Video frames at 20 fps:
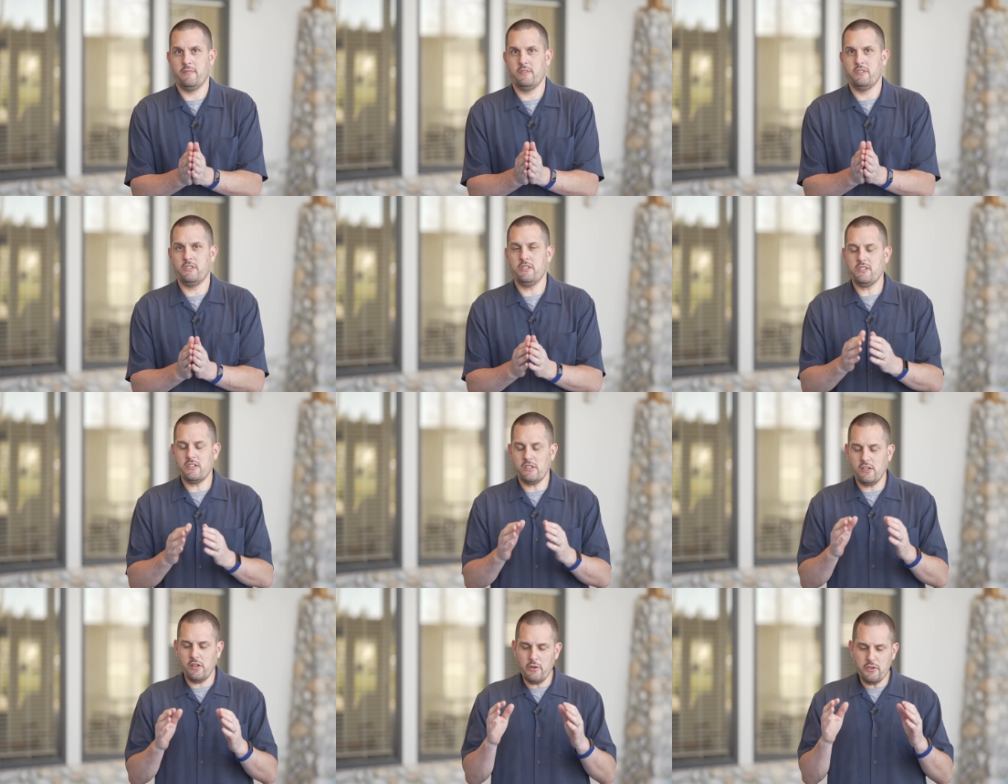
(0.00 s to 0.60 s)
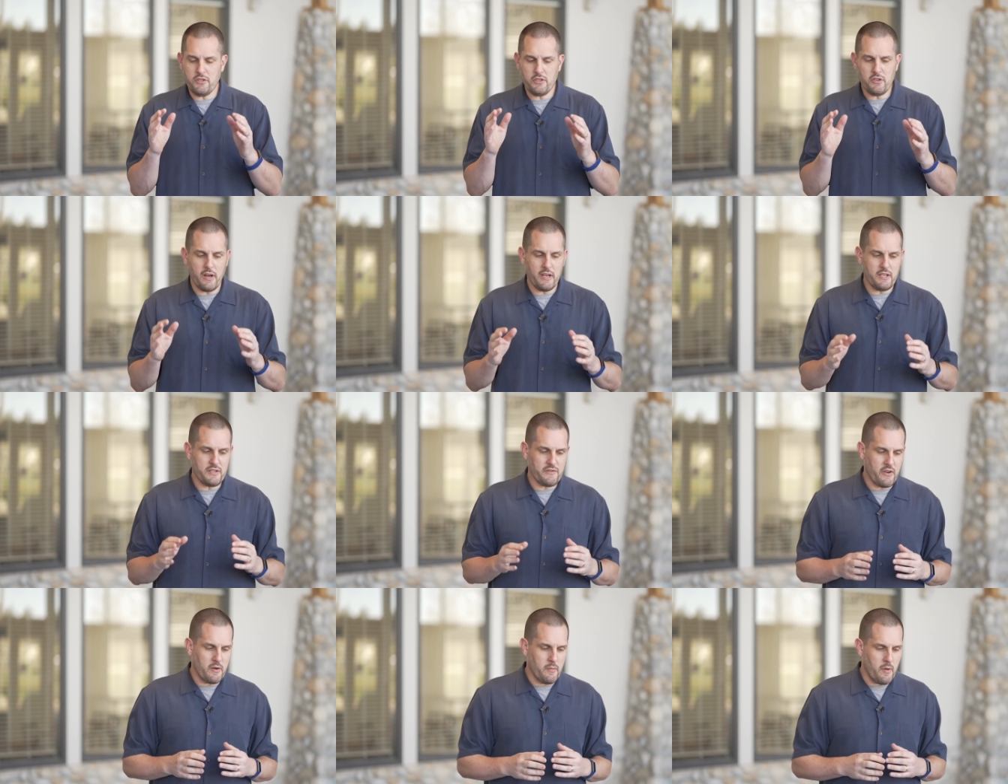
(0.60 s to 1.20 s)
Just close your
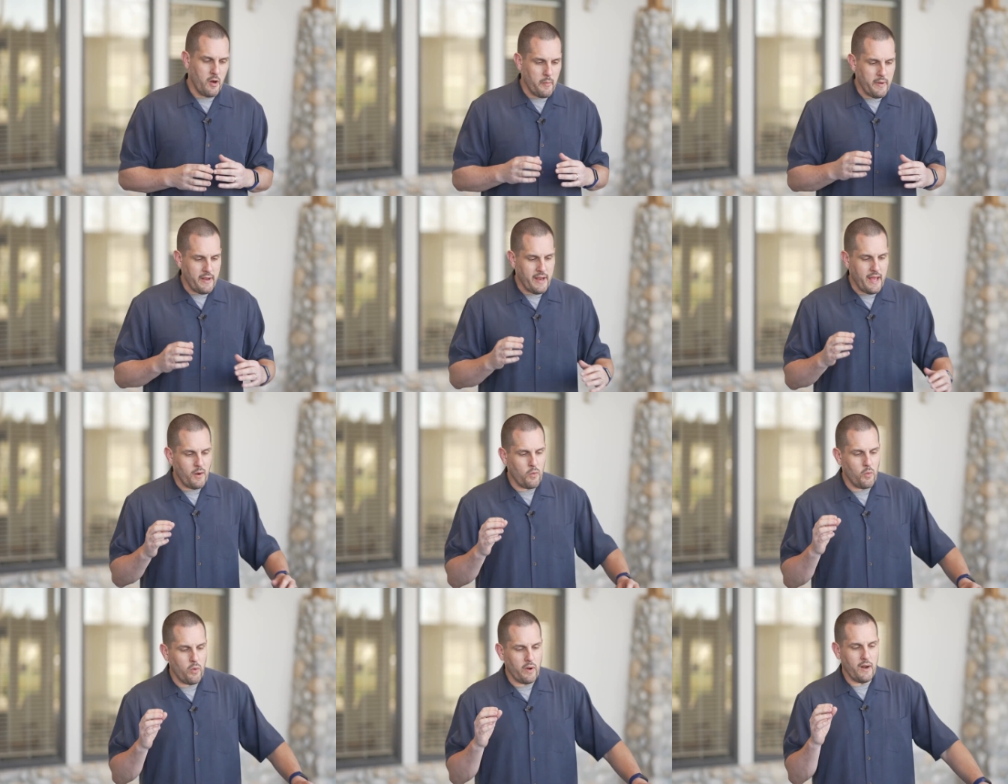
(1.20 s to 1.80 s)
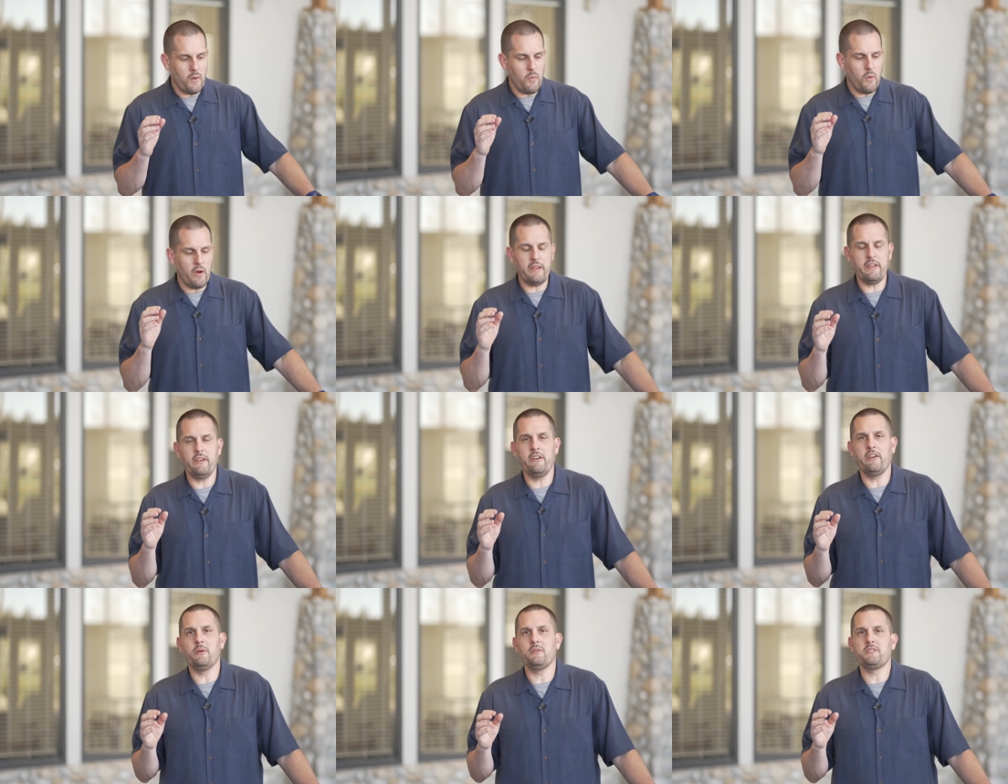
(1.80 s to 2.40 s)
eyes for a moment, and what I want
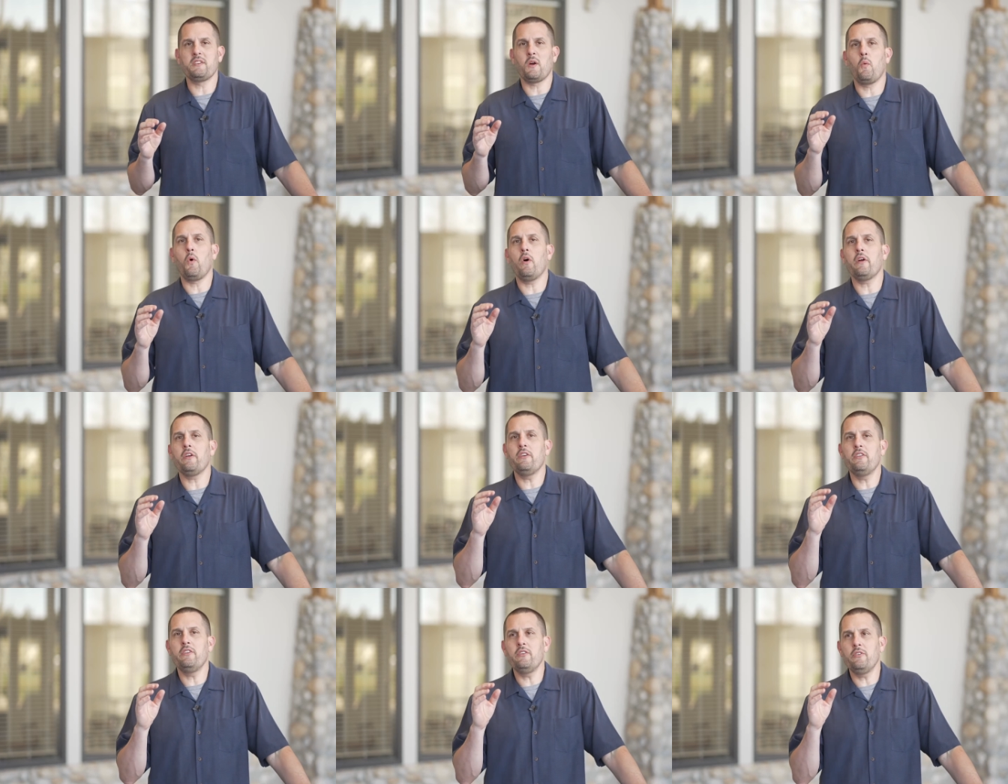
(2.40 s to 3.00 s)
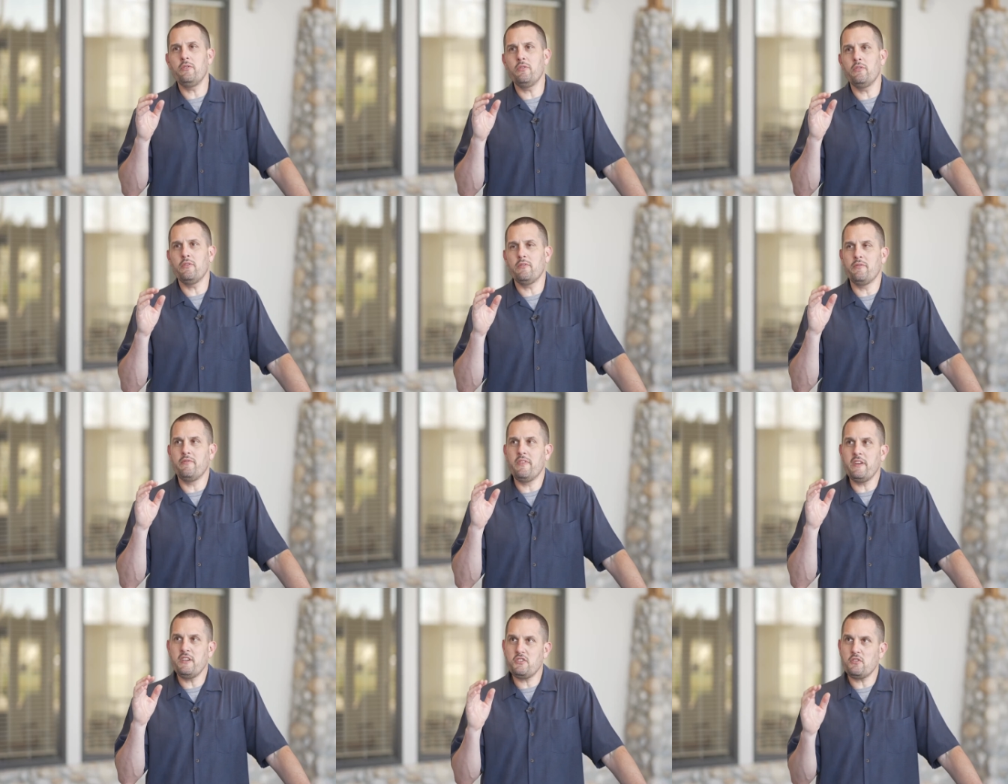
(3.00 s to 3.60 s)
you to do is I want you to
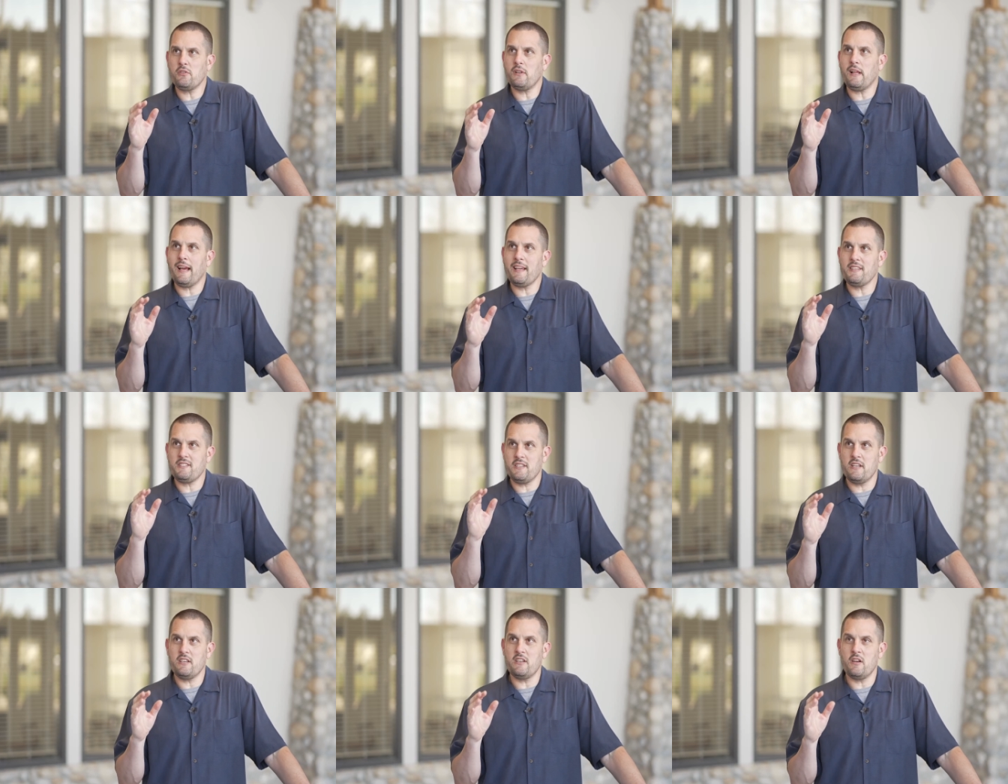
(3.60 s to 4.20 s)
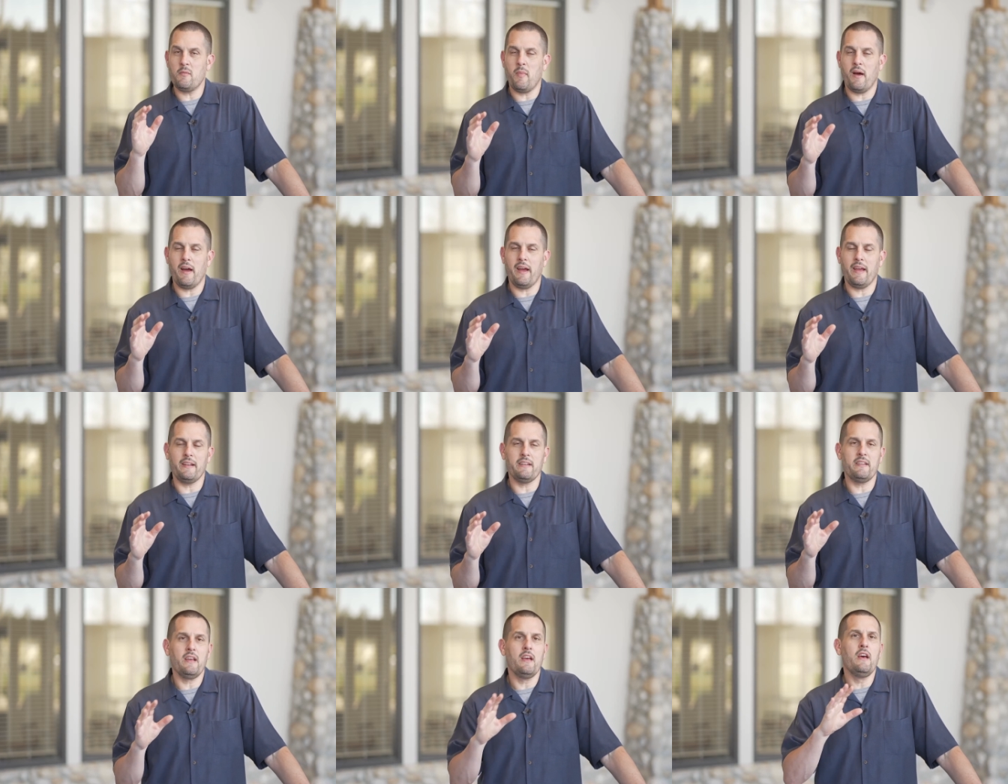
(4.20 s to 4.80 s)
visualize in your
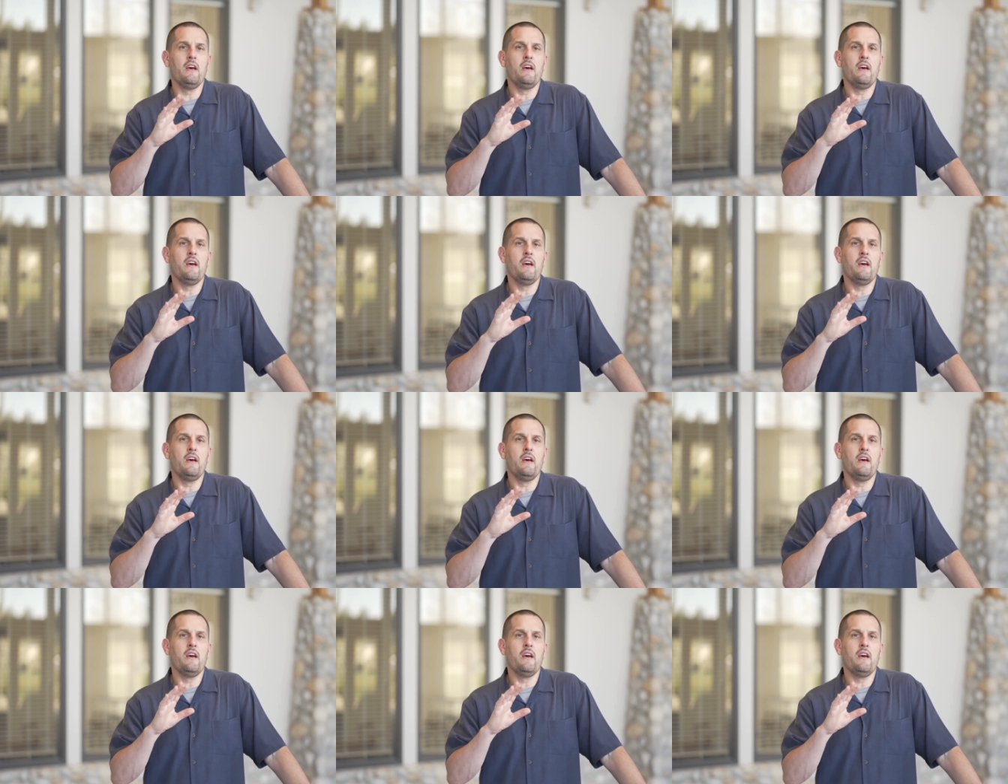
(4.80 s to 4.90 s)
mind